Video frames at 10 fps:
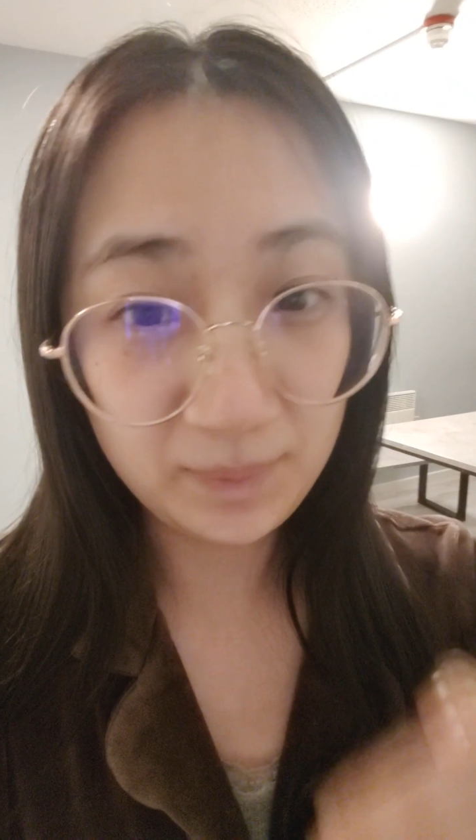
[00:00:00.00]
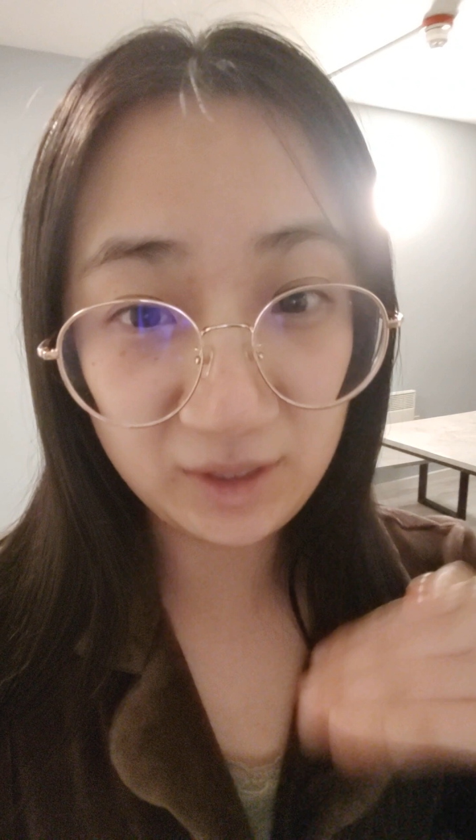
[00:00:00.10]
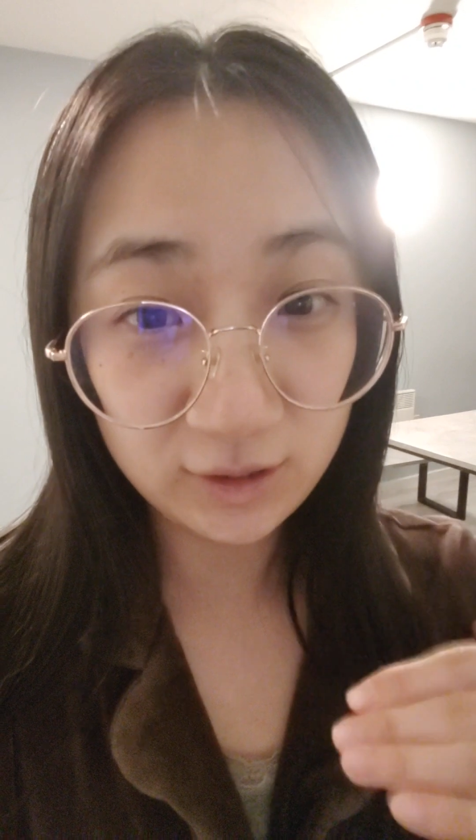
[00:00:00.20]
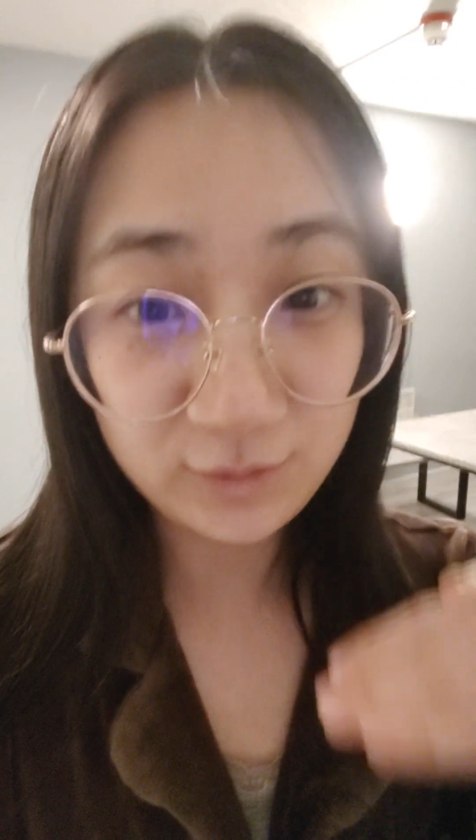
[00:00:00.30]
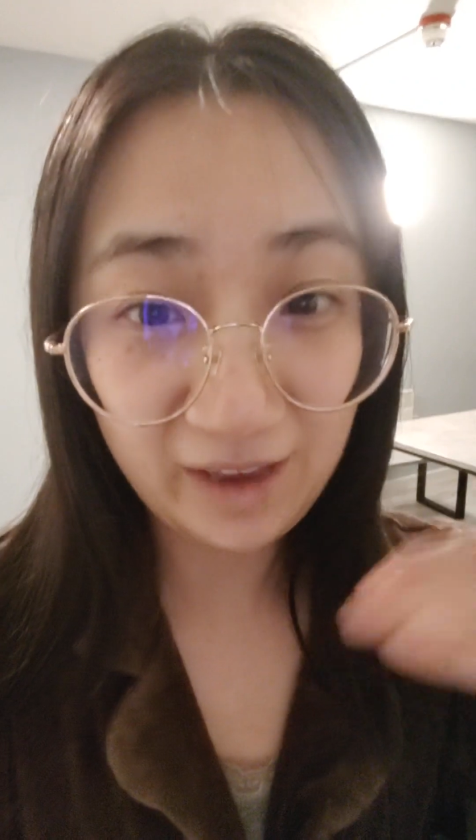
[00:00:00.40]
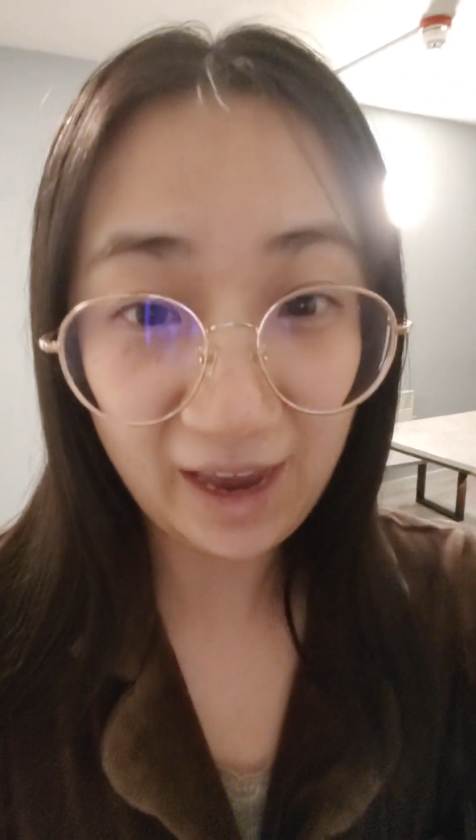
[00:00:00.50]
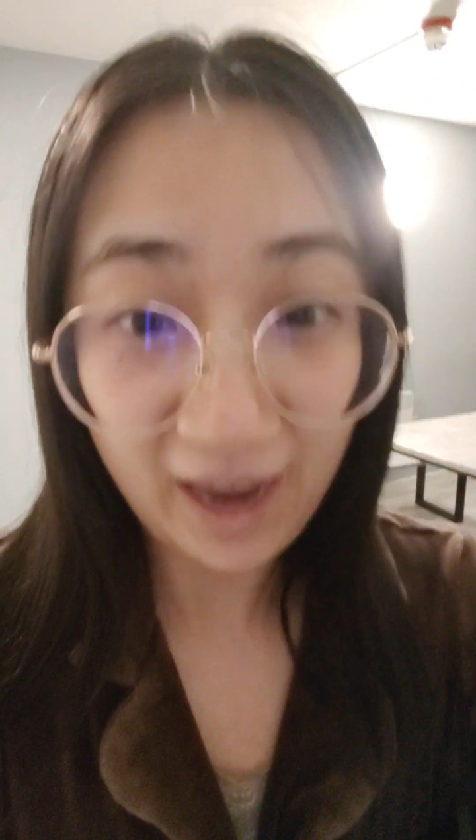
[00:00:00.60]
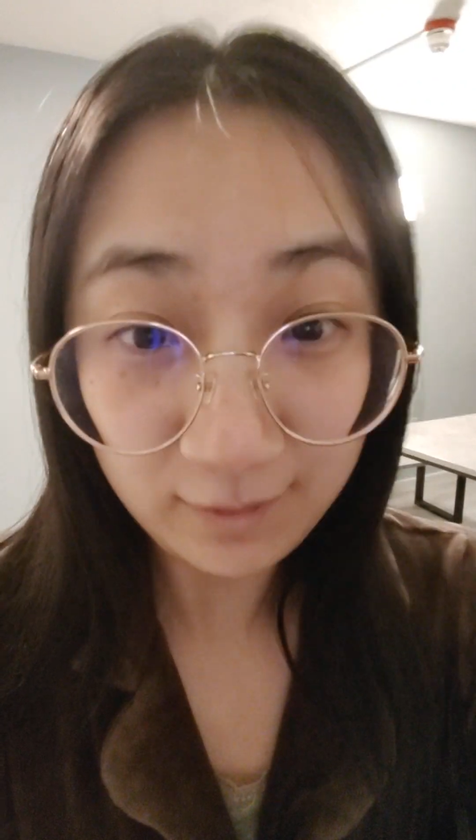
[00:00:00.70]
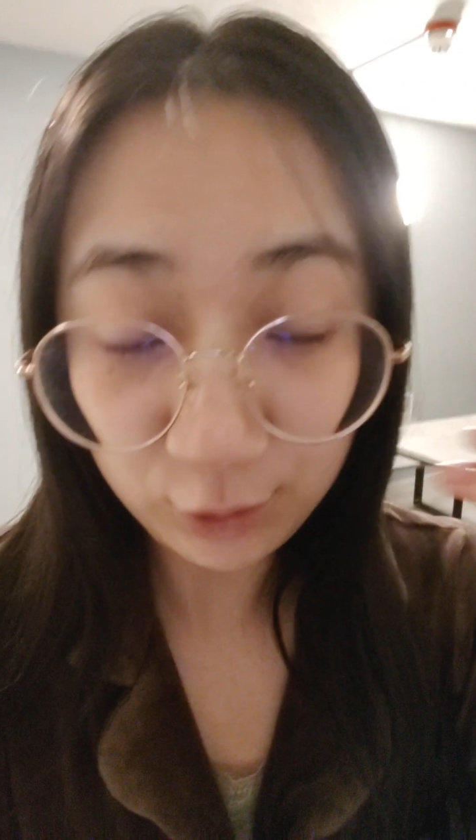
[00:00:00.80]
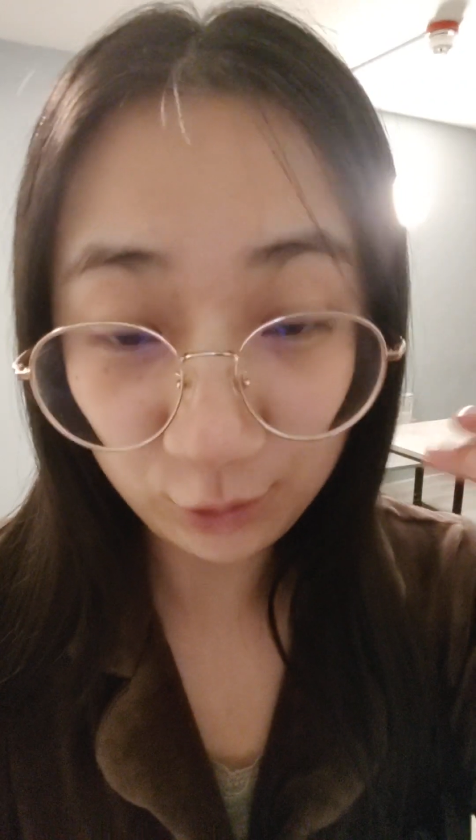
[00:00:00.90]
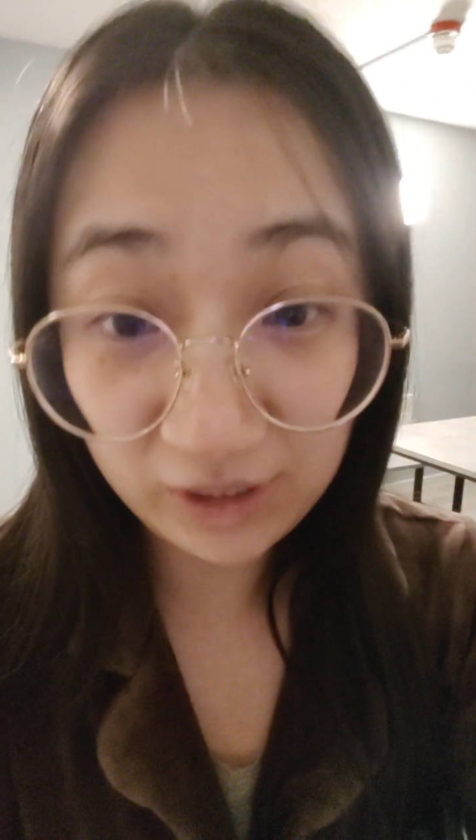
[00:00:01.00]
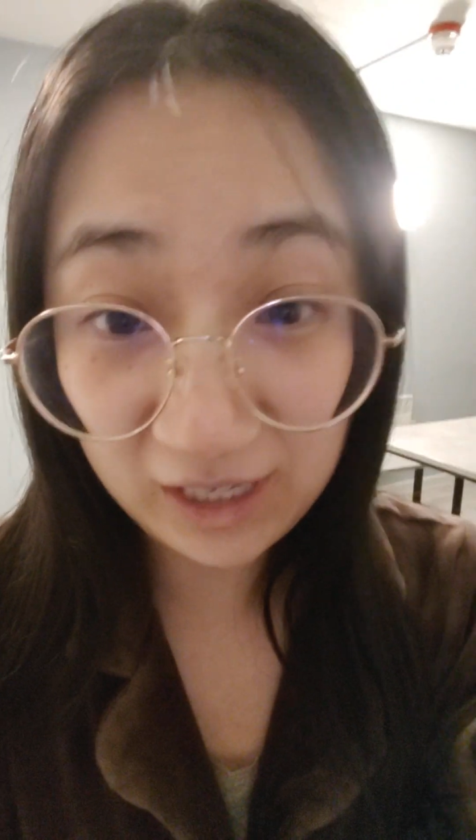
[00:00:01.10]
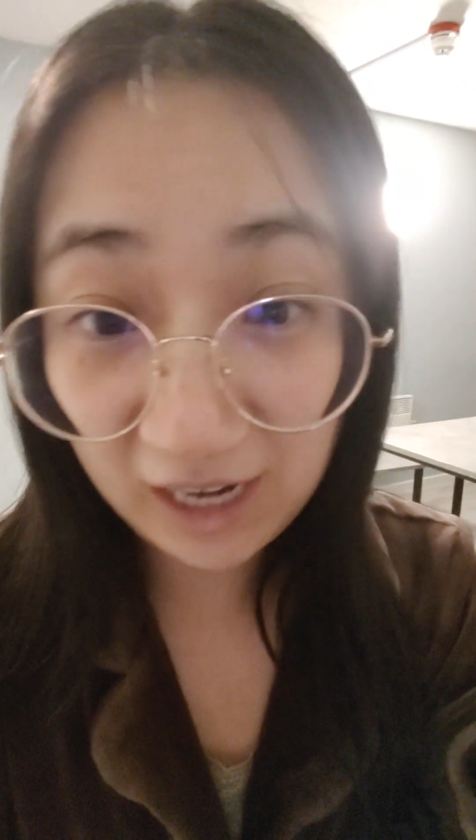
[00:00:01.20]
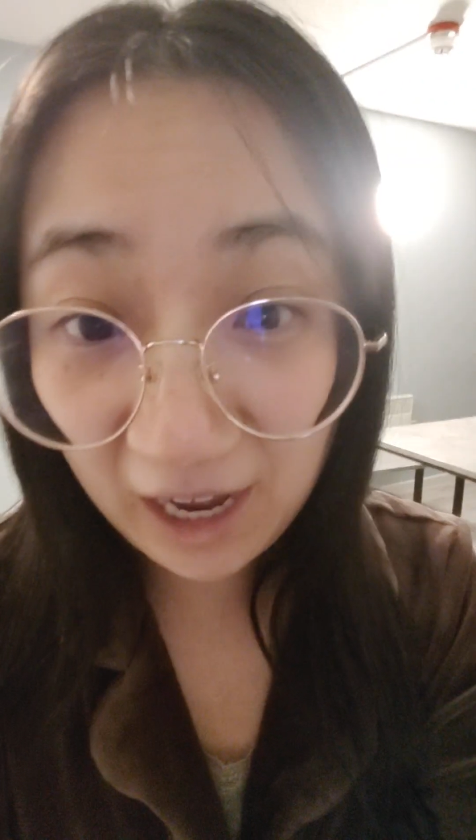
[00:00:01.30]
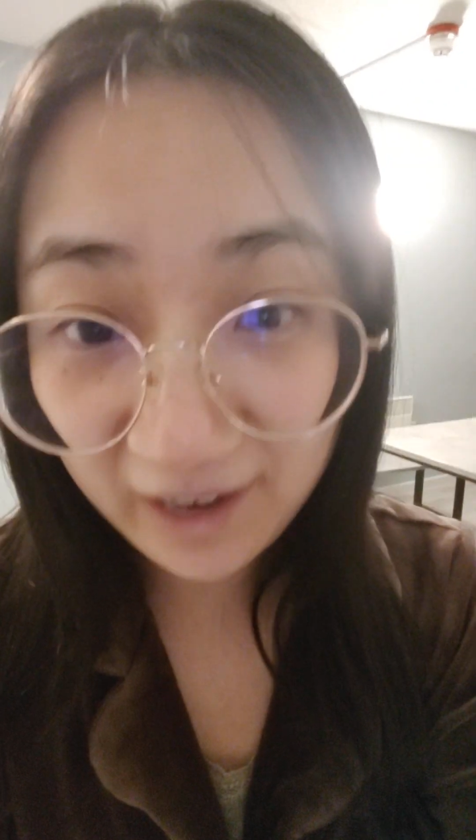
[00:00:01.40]
because we have to
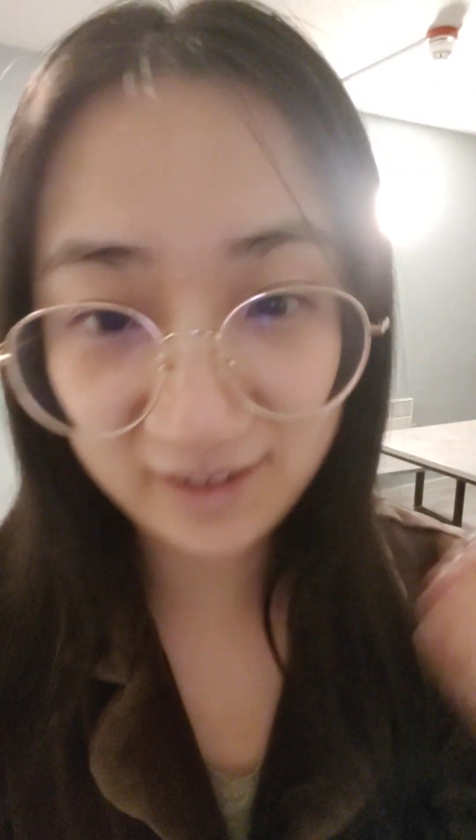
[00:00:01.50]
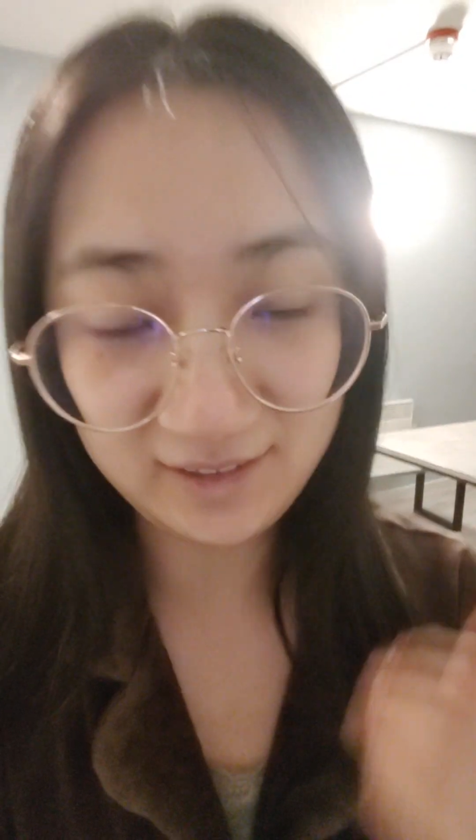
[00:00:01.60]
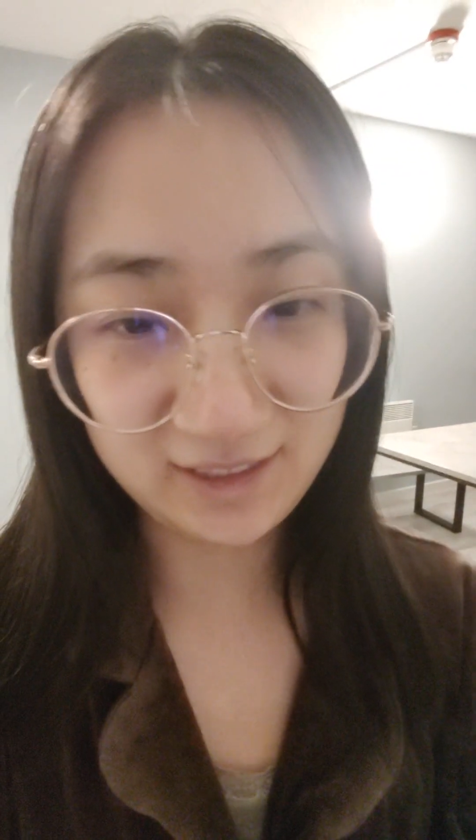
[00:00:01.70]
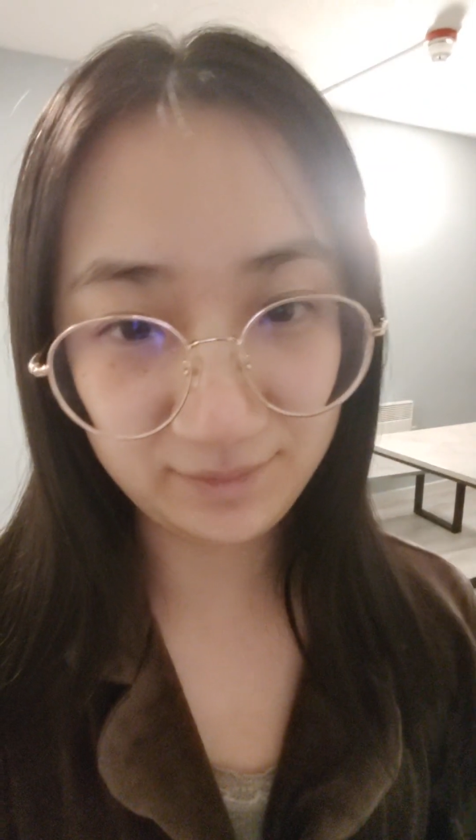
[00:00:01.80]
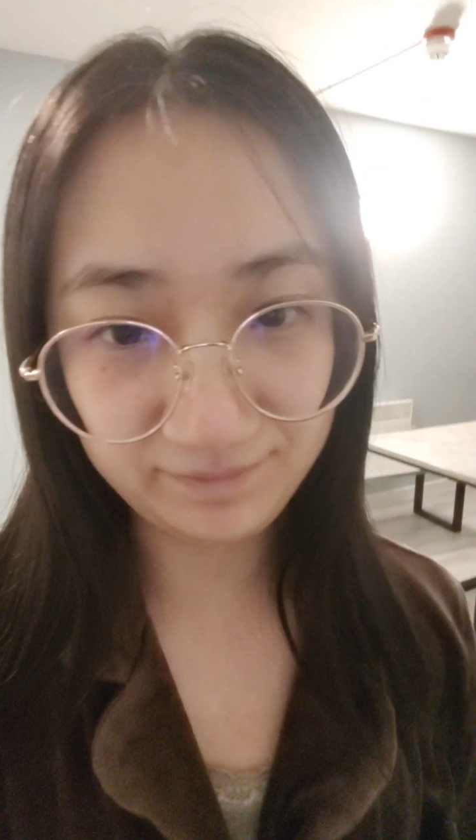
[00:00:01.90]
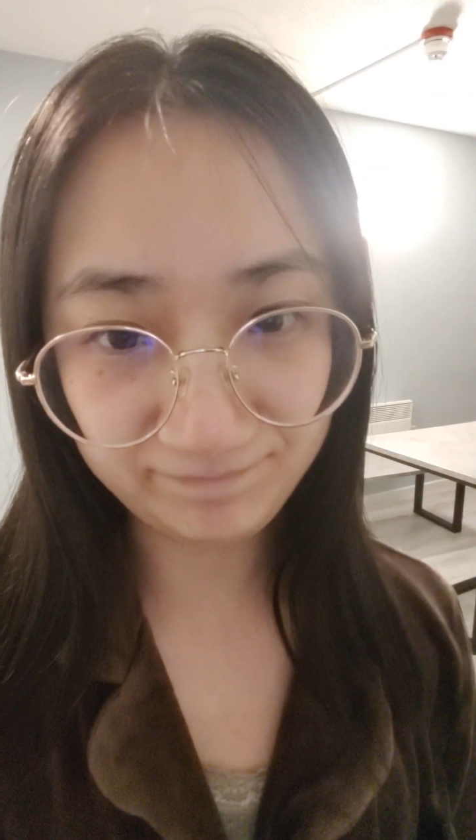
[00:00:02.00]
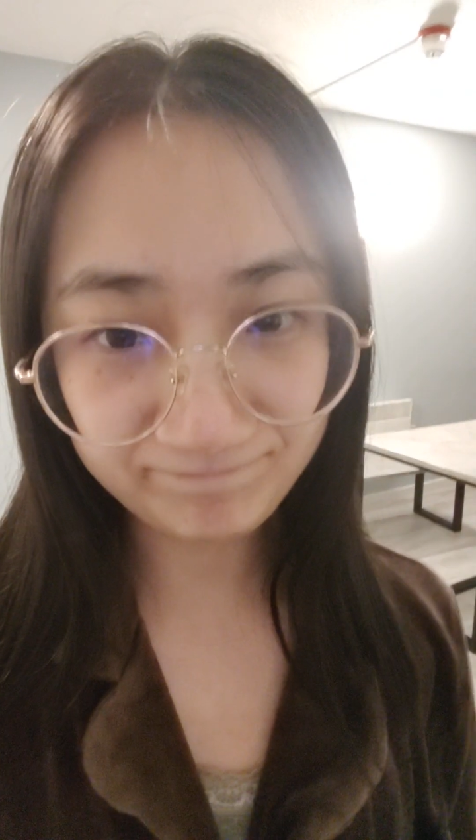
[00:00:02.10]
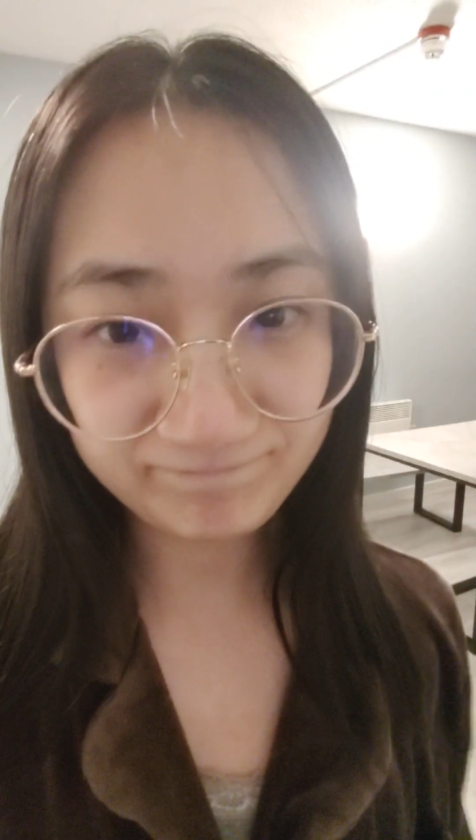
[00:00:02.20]
rely on them.